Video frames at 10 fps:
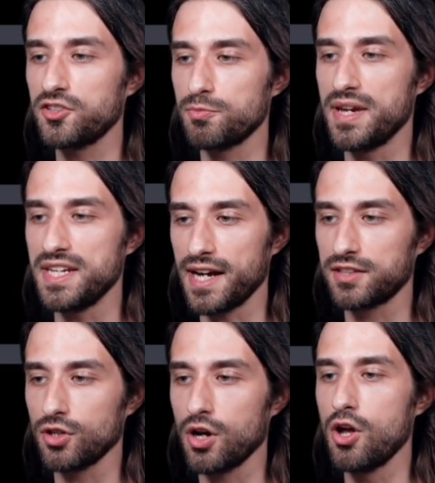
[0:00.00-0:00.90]

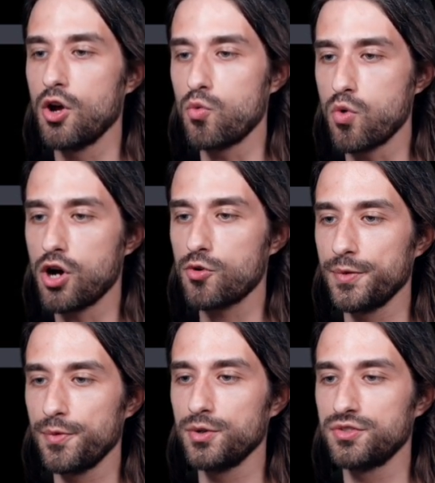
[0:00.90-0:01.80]
@main_actor work when
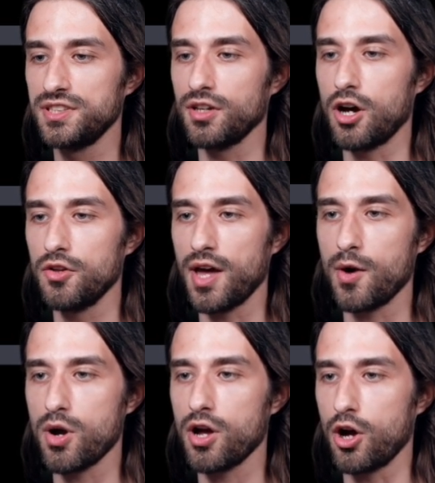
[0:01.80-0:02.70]
we use it on
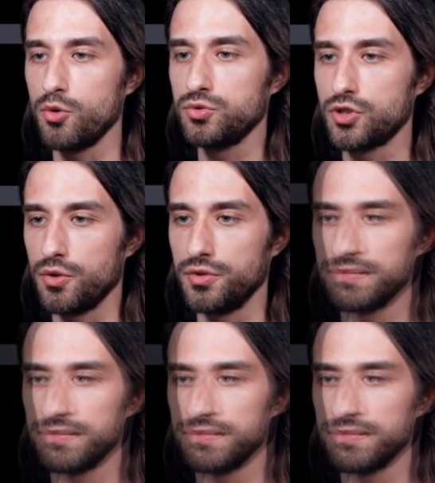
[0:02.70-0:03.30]
our own code.